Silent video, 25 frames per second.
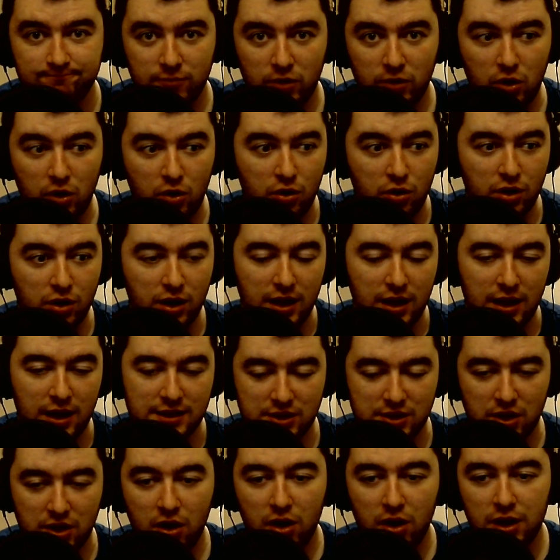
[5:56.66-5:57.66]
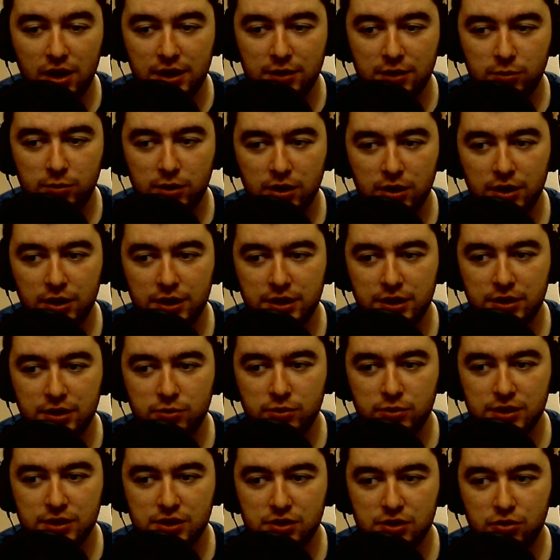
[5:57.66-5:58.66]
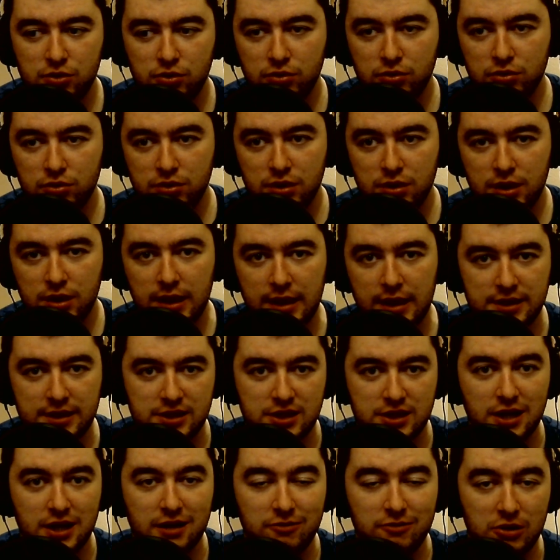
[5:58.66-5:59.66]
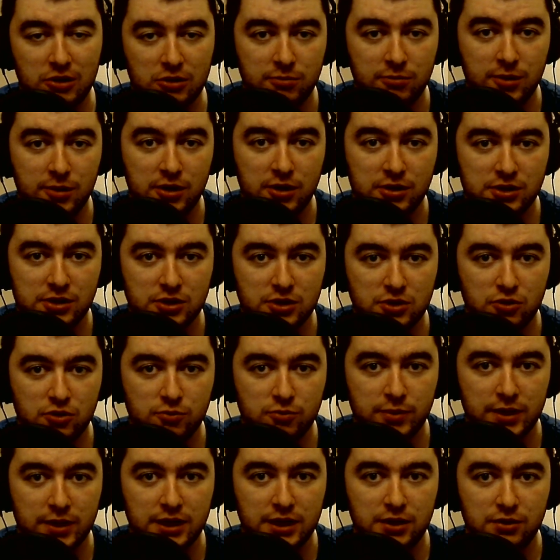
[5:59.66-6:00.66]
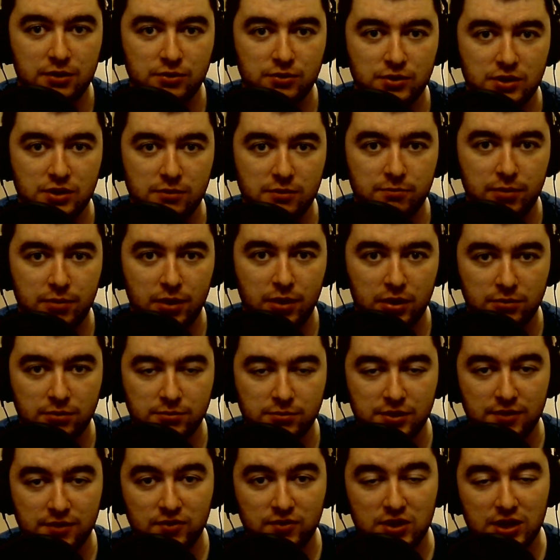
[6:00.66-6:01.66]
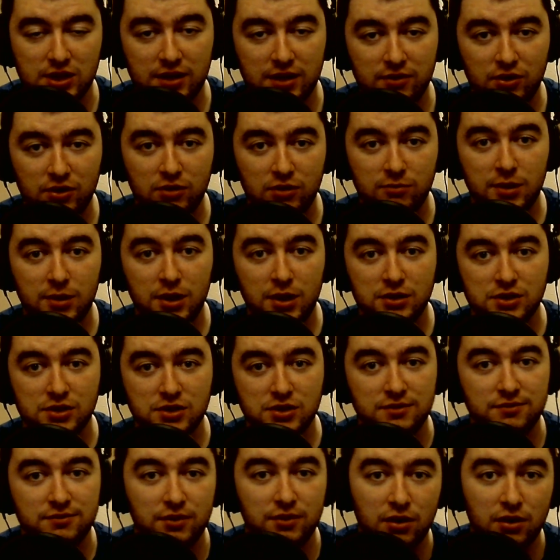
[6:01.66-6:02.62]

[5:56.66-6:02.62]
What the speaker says: Or as a hide, what I do is cut cereal boxes up and use the bottoms of cereal boxes for